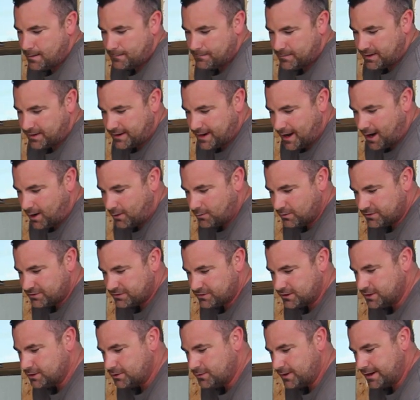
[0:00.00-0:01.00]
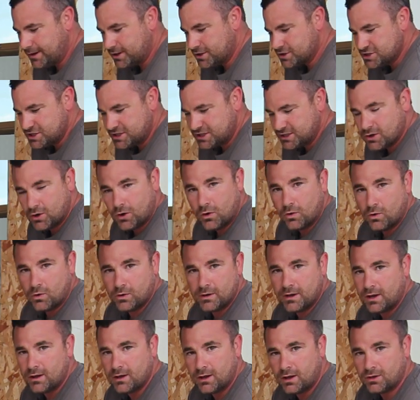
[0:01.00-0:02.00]
But now with the new energy
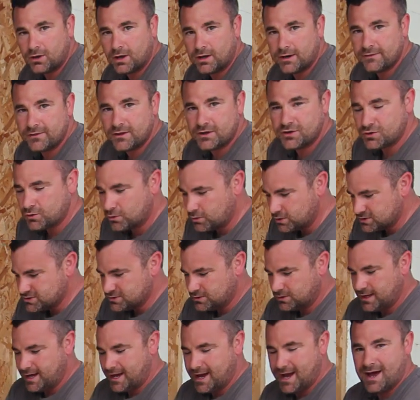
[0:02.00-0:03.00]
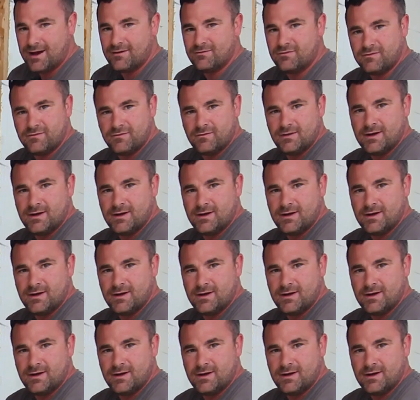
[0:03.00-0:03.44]
code, a lot of the doors will have,